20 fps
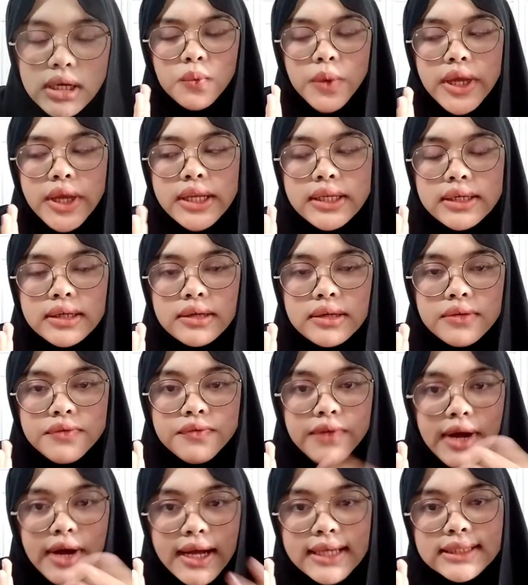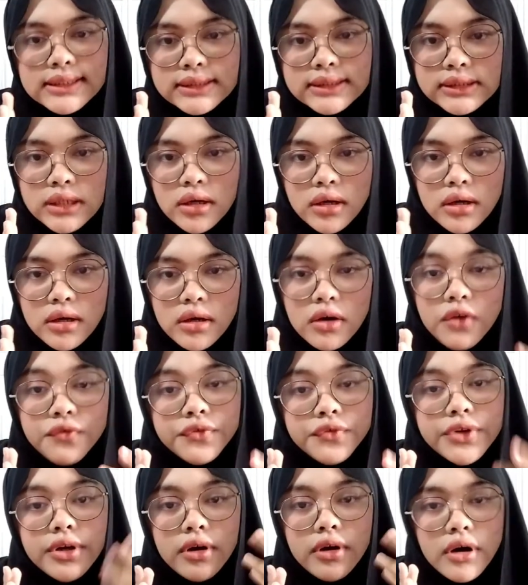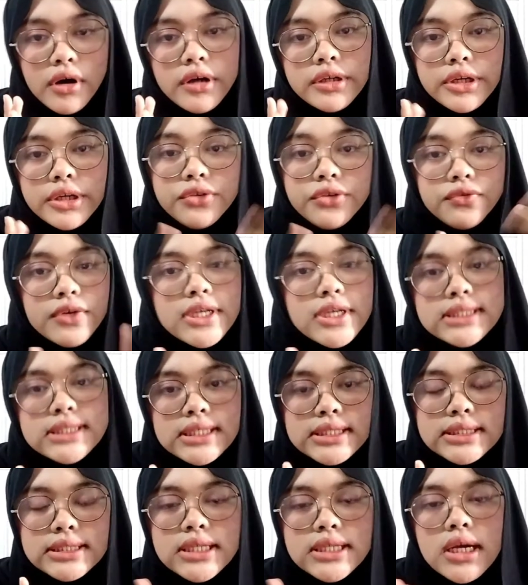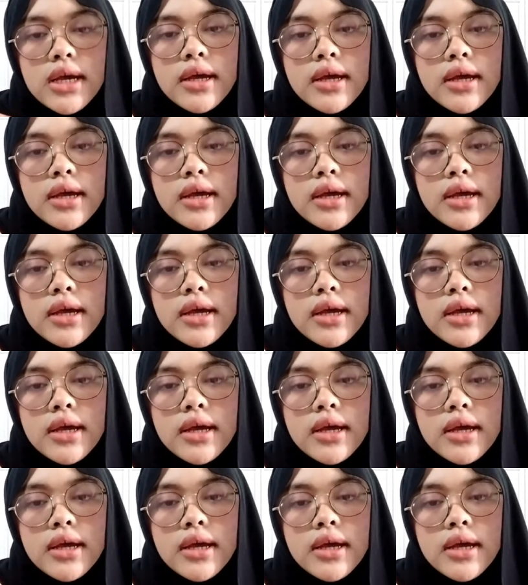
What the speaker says: when the rise of the arc increases,